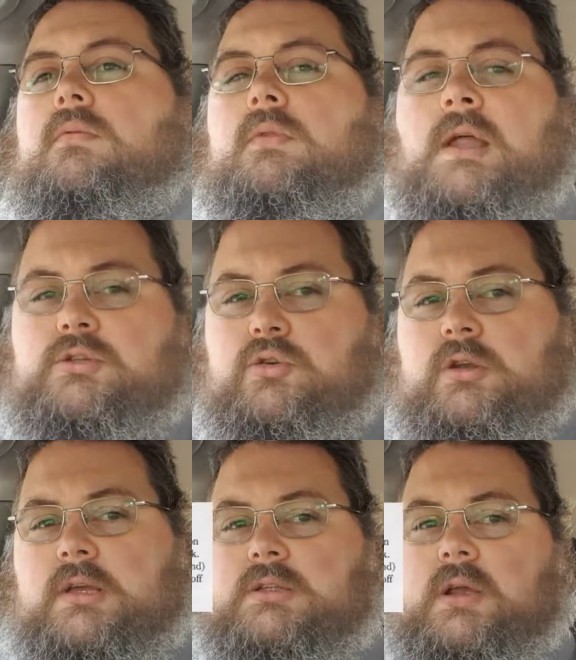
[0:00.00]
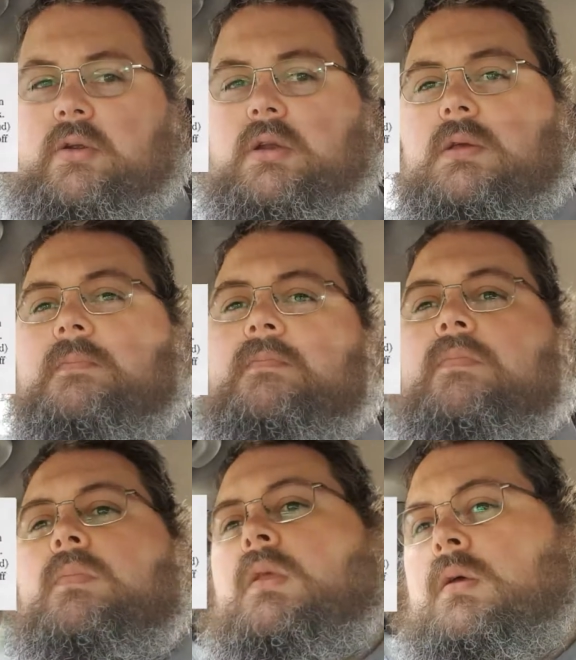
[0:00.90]
That's your dexterity.
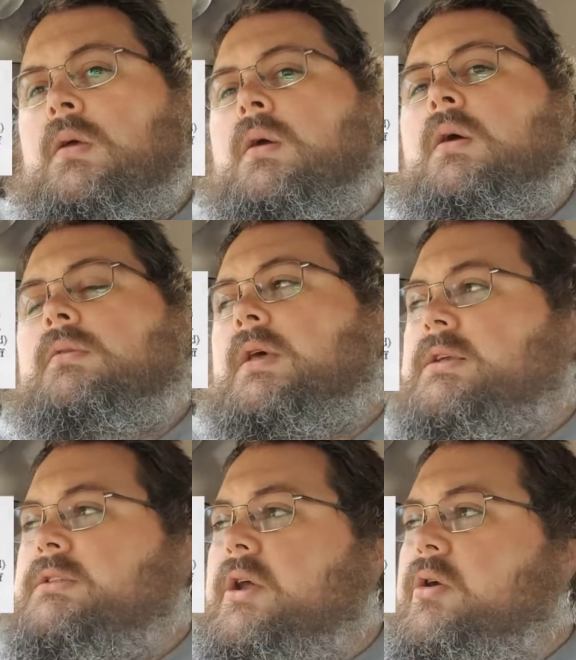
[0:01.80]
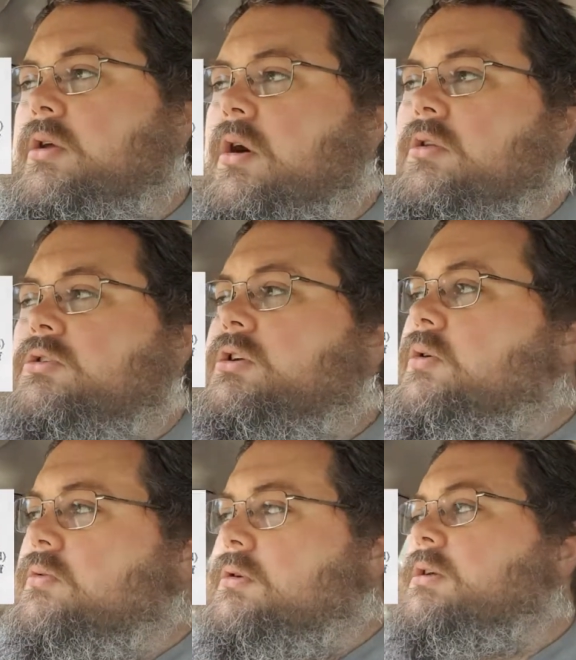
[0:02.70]
Dexterity
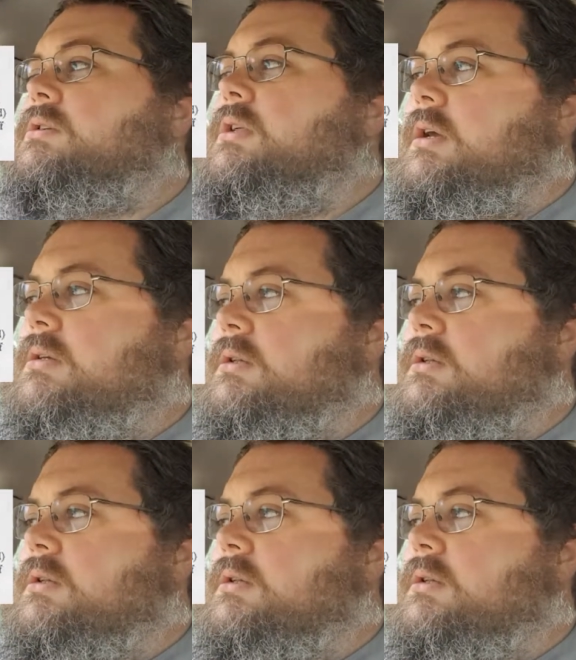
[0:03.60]
also does things